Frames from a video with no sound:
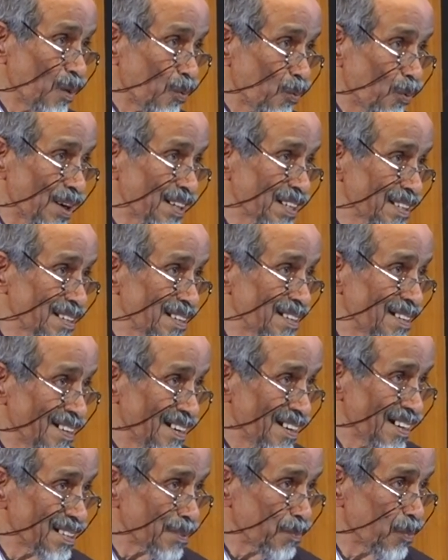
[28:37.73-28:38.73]
What is it?
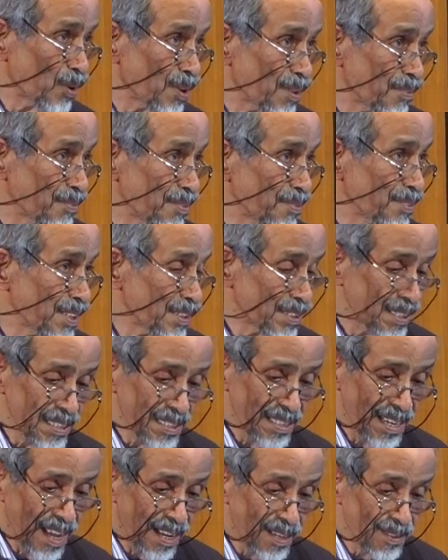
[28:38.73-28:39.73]
It's a book of 50 or
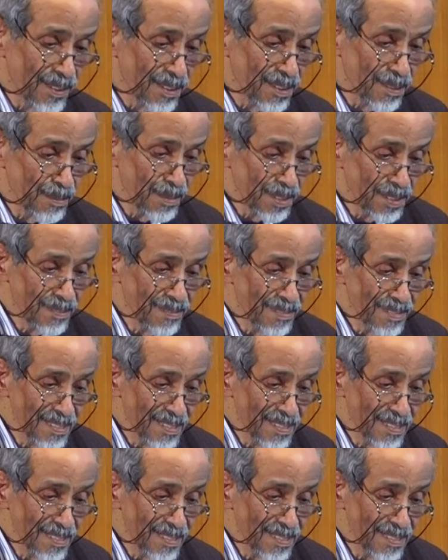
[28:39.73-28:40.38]
60 algorithms.